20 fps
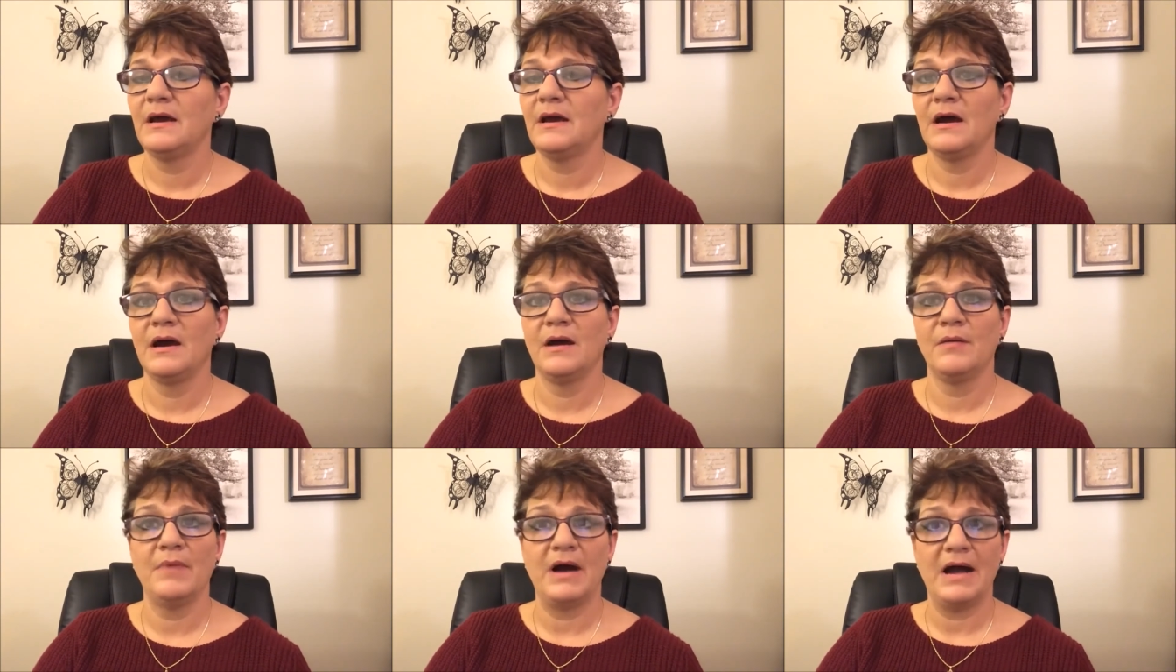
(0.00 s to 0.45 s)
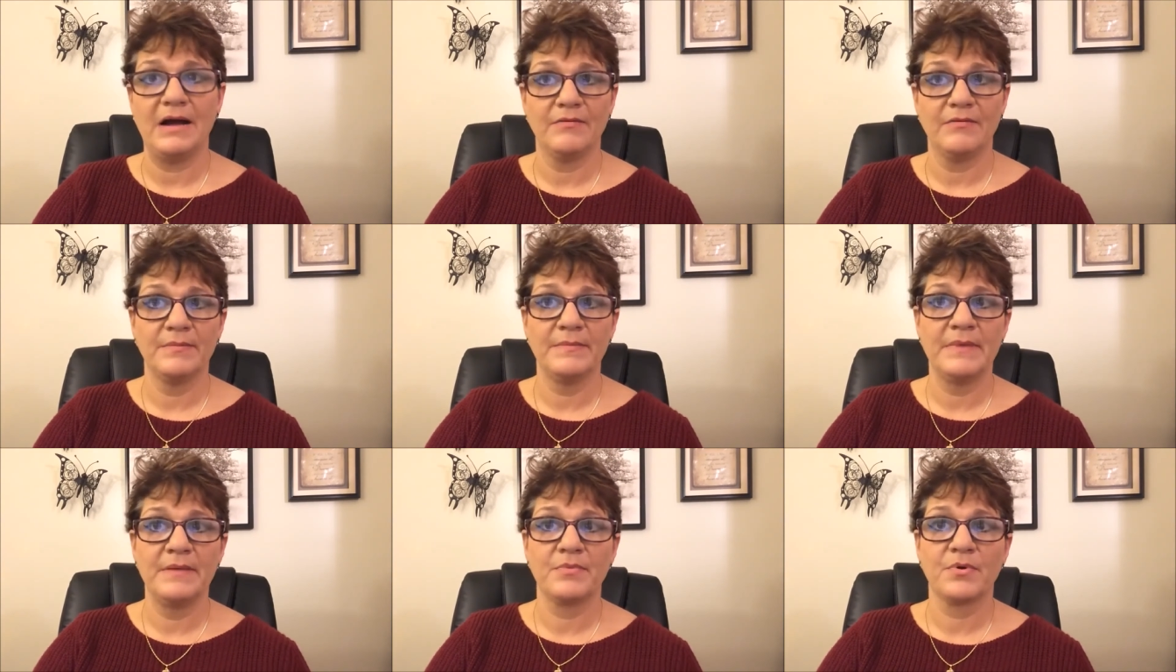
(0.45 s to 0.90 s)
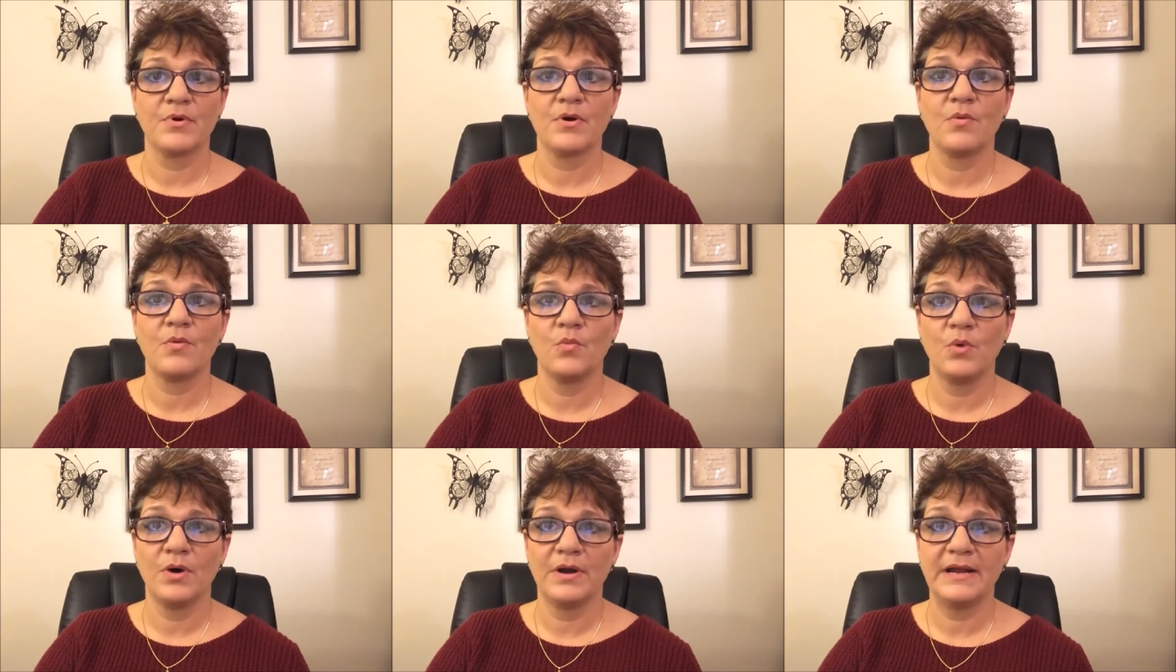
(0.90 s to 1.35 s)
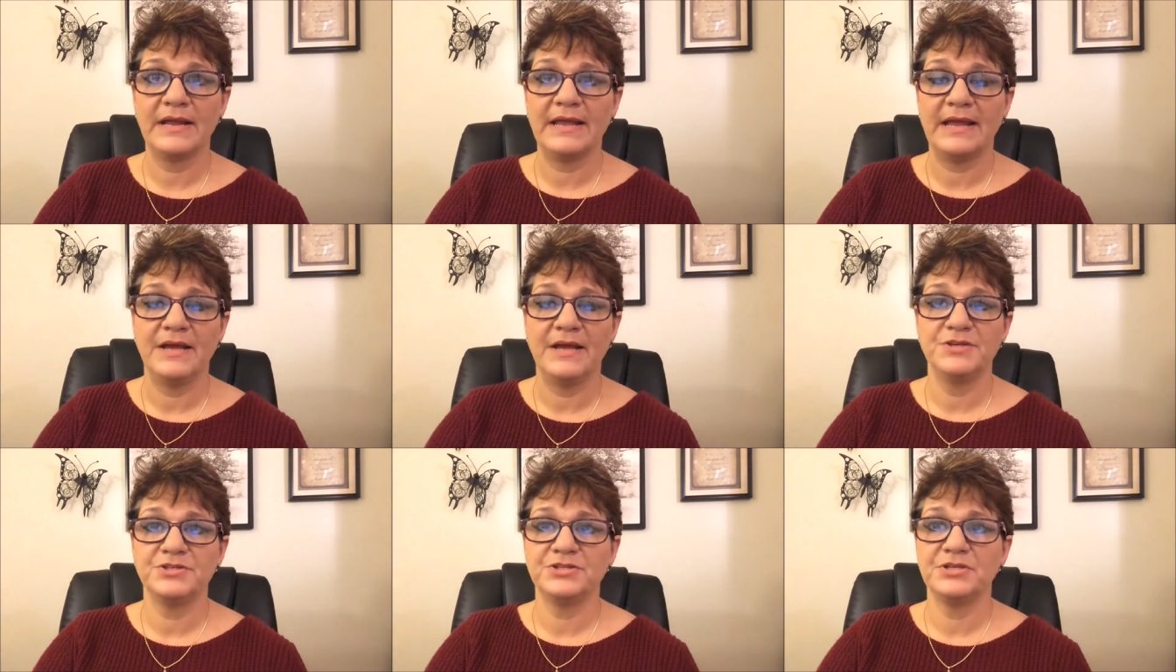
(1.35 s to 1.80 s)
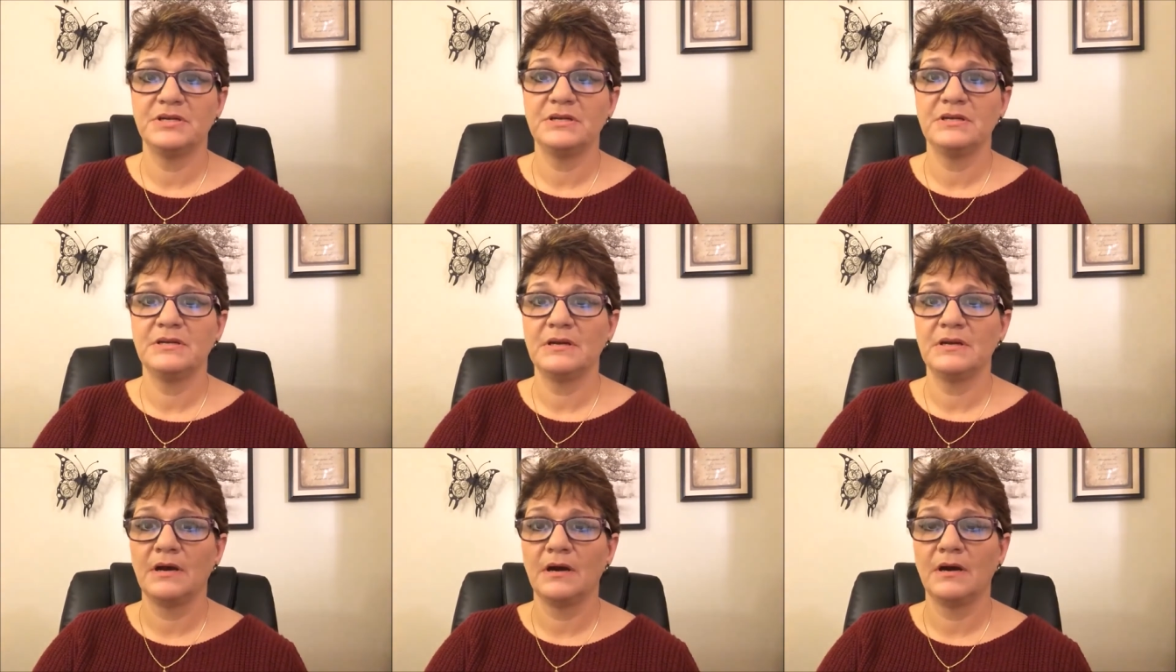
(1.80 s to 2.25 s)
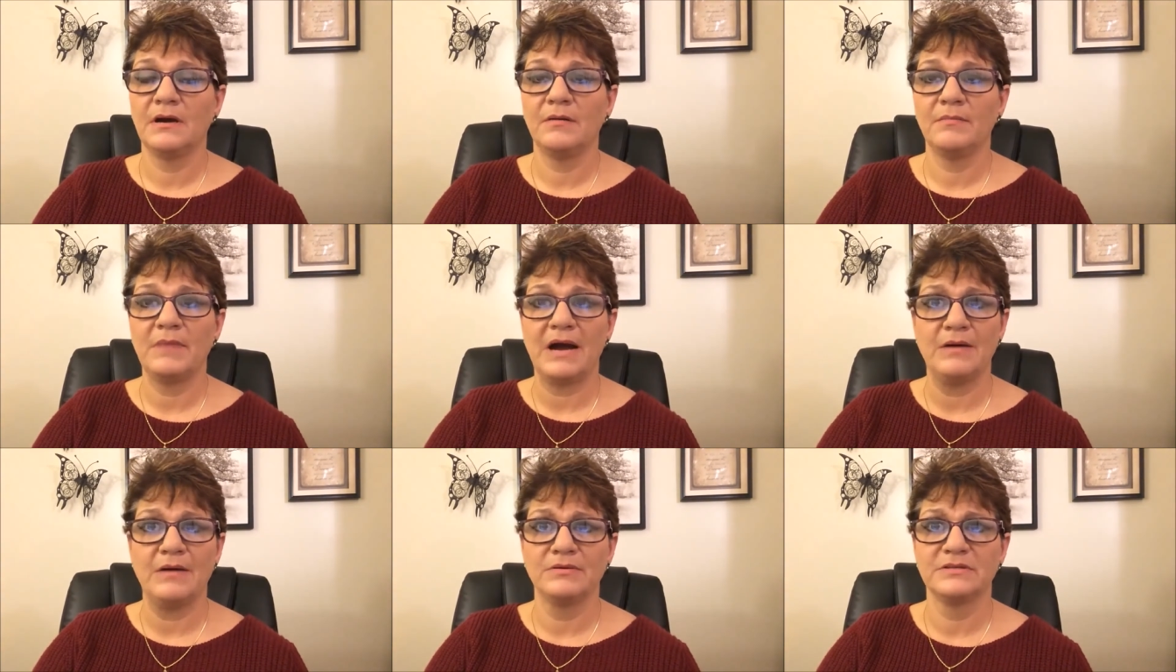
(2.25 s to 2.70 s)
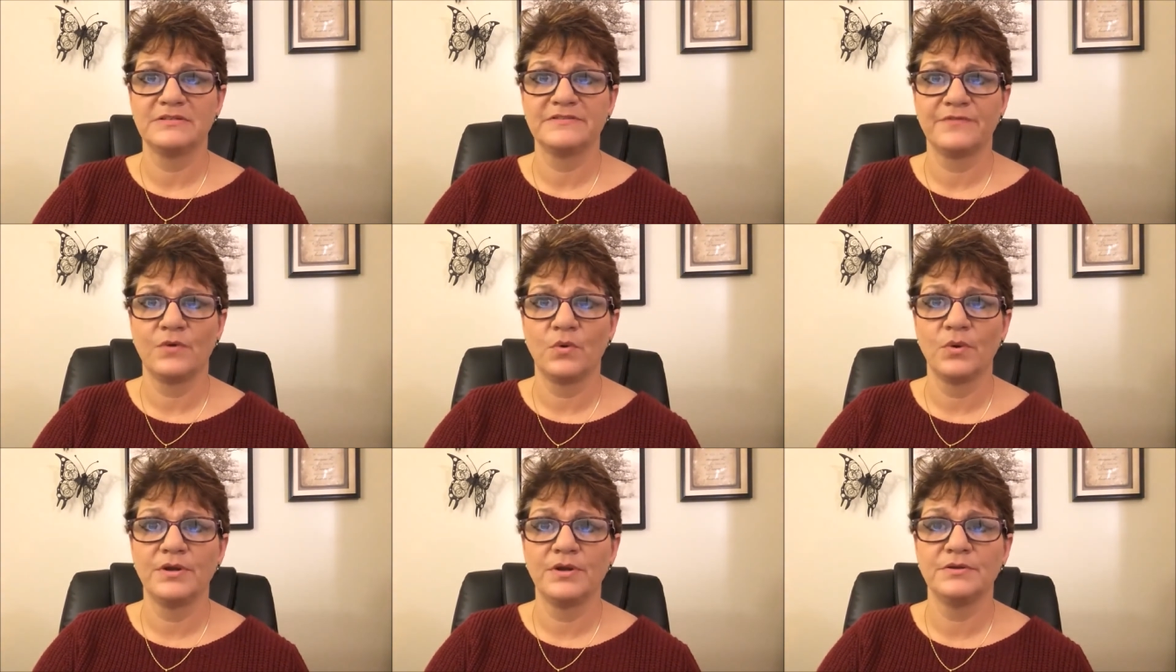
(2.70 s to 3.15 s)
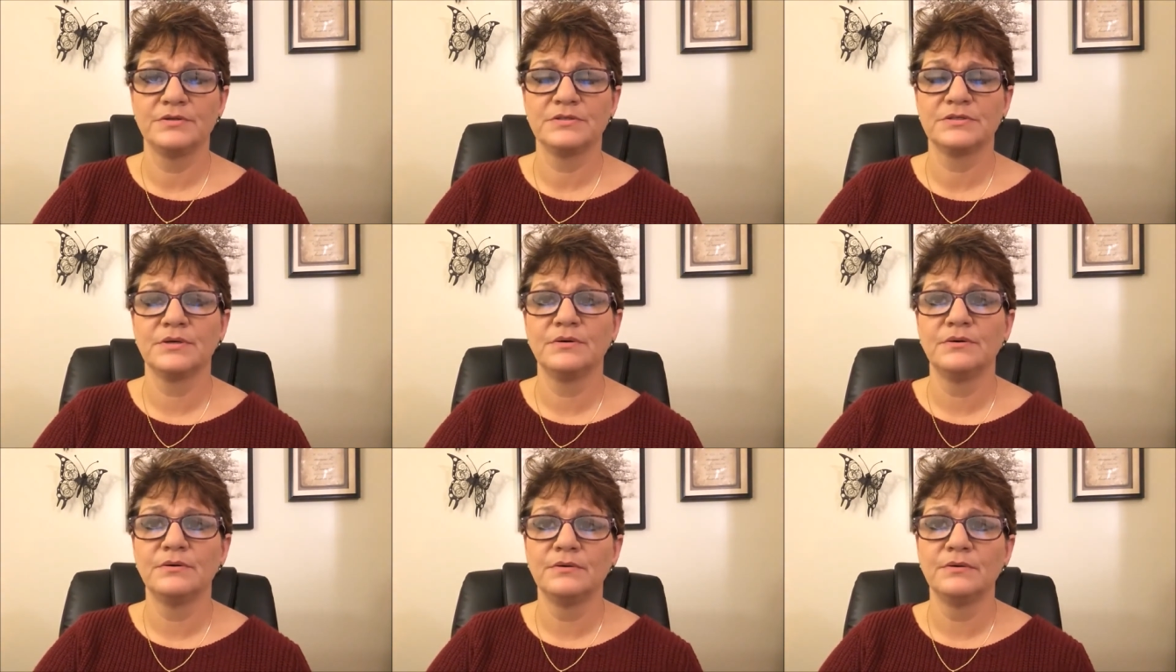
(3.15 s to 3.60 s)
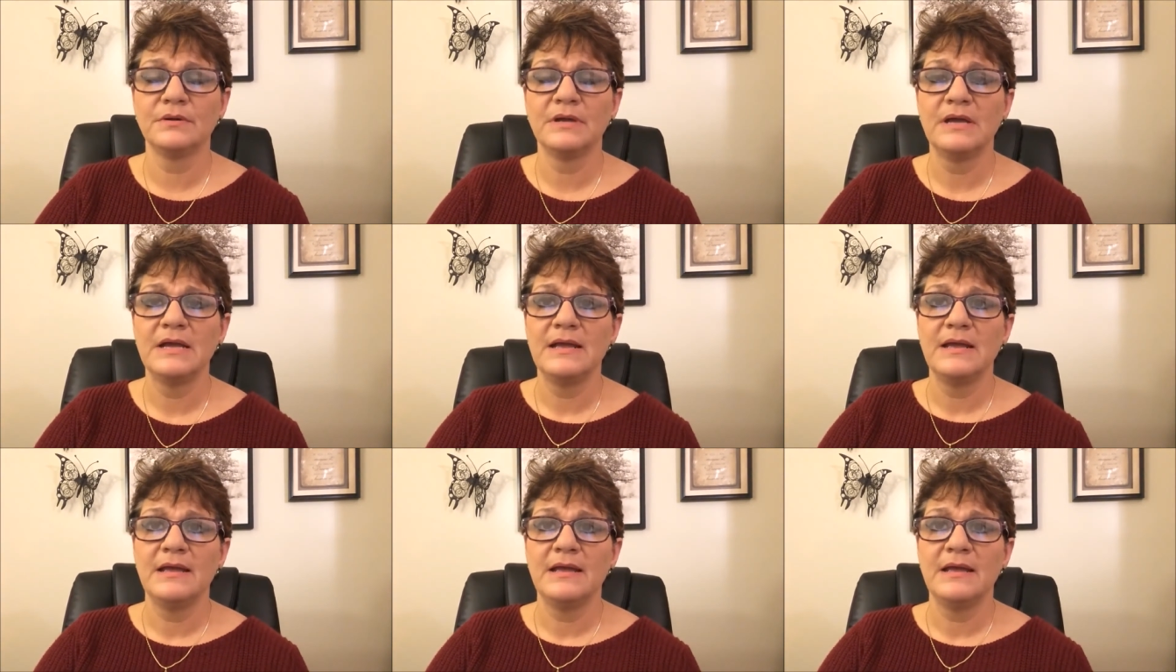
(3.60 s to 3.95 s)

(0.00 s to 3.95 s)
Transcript: I remember on one occasion, I was 4 years old,